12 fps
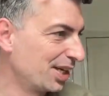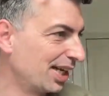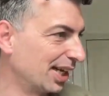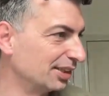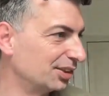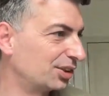
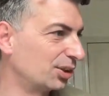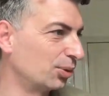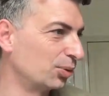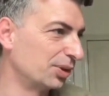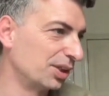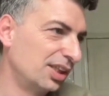And
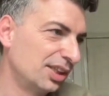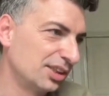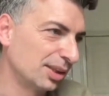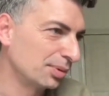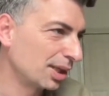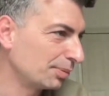so
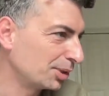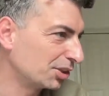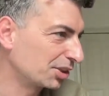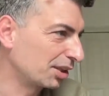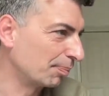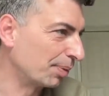sometimes he'll
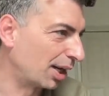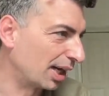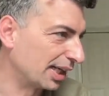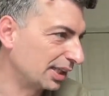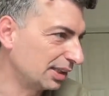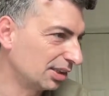
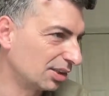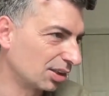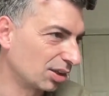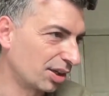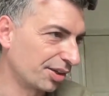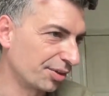combine a
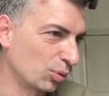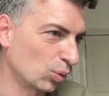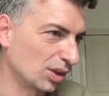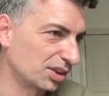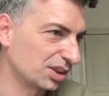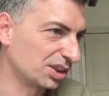lot of the
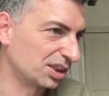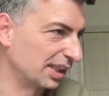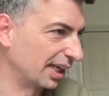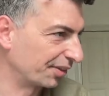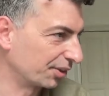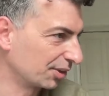works
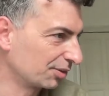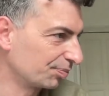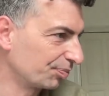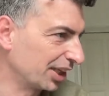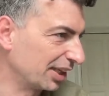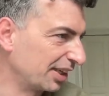together.
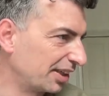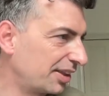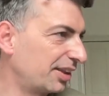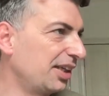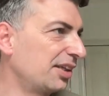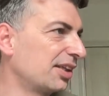And I
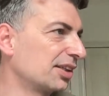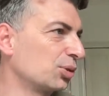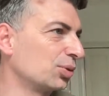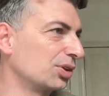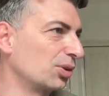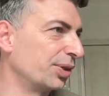think that's
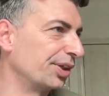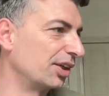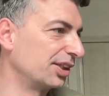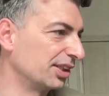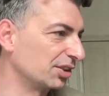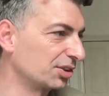what's going
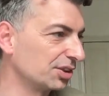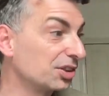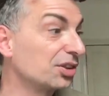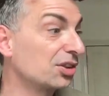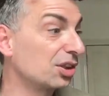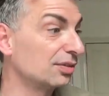on here. So this
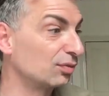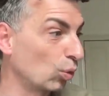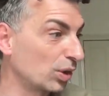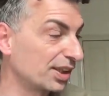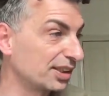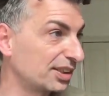is called
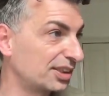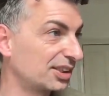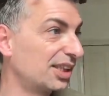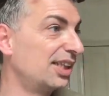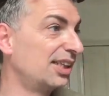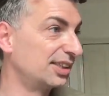
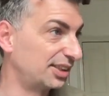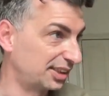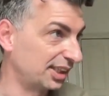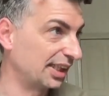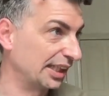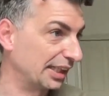
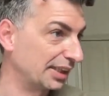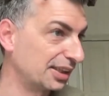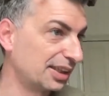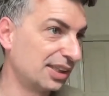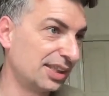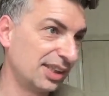Vorticity,
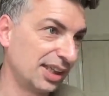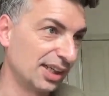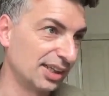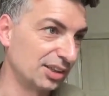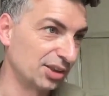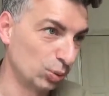
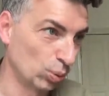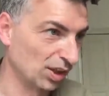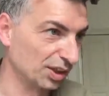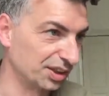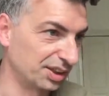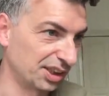uh, two
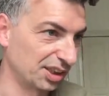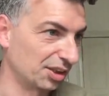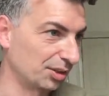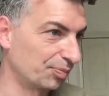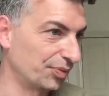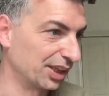words
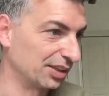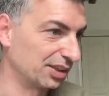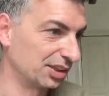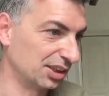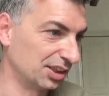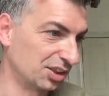here. And this is
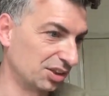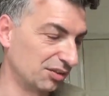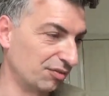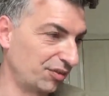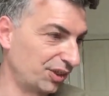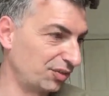an edition of
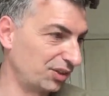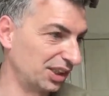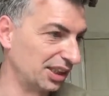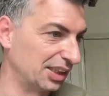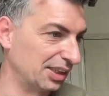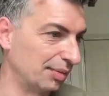fifty.